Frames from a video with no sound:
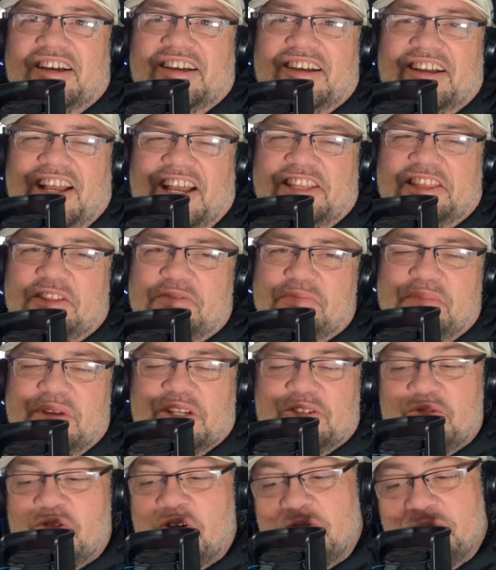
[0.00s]
at the
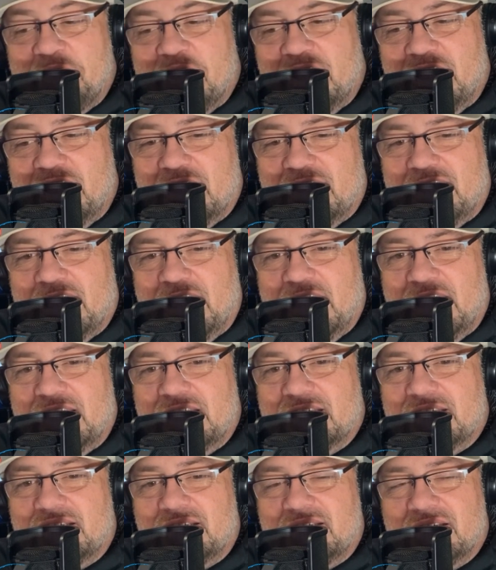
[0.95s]
Big 12 Media
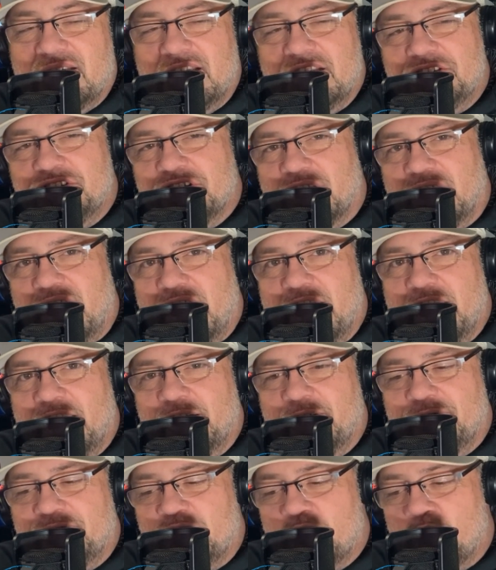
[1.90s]
Days in July
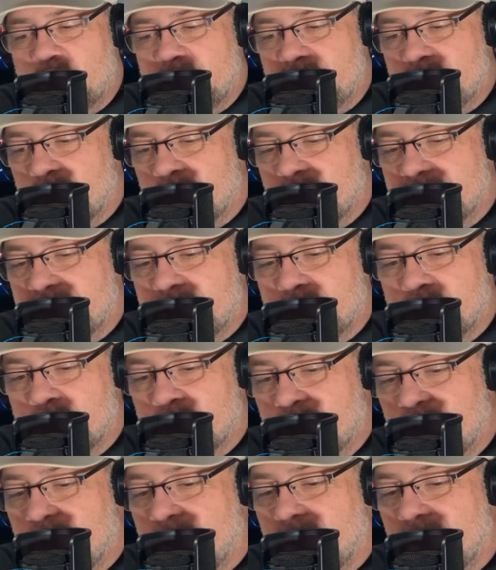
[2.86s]
of 2022,